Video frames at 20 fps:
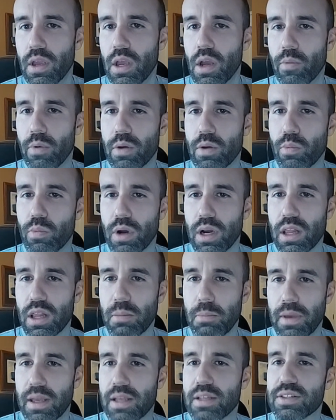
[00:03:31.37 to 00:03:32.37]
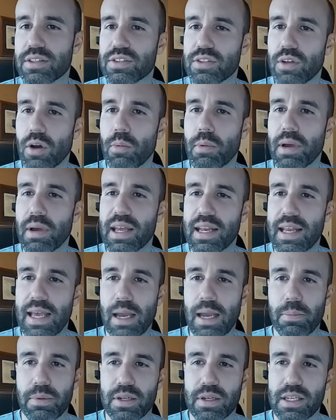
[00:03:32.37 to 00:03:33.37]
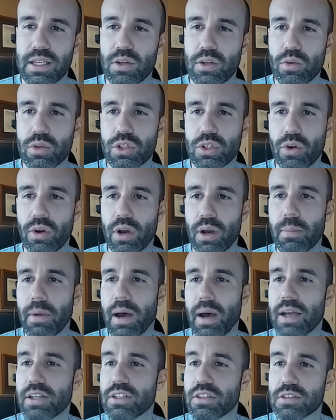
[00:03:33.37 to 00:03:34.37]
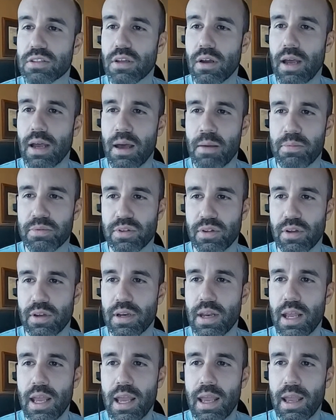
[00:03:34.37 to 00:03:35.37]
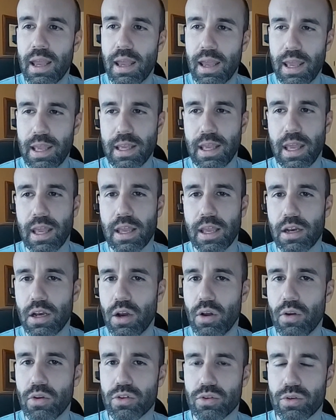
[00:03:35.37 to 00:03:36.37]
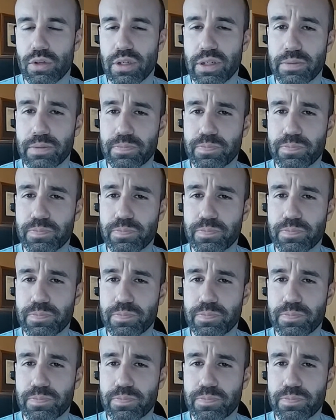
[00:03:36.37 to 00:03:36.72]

When one of the men saw what had happened, he told Joab, I just saw Absalom hanging in an oak tree.